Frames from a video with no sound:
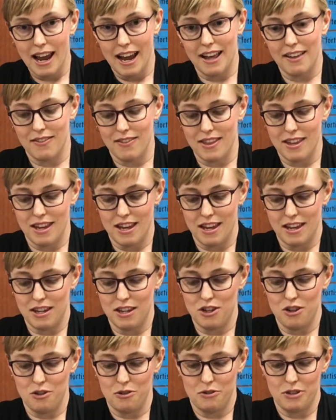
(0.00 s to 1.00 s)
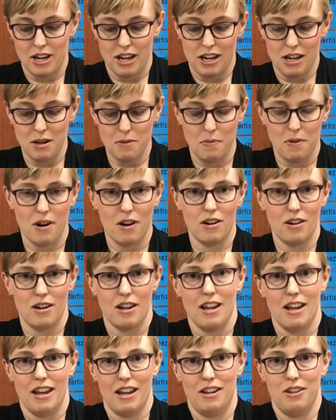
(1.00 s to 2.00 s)
and then you take it
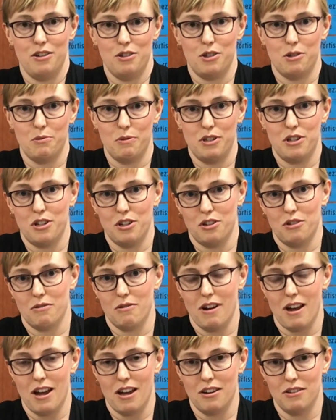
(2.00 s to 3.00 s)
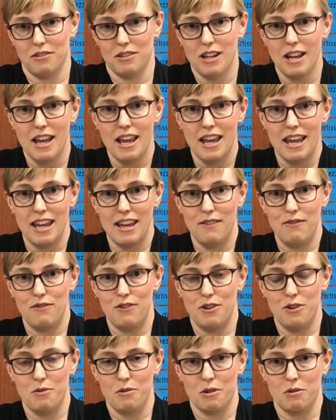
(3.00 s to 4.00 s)
apart and you swish it around.
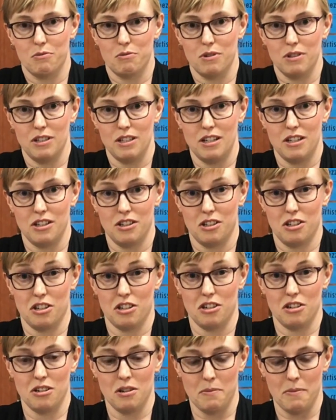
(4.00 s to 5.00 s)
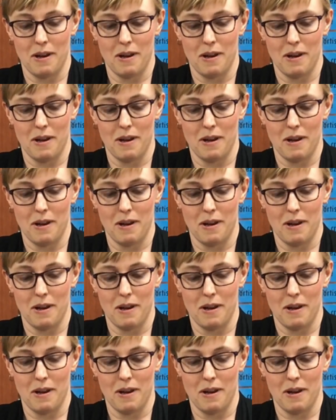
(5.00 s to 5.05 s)
If you are really concerned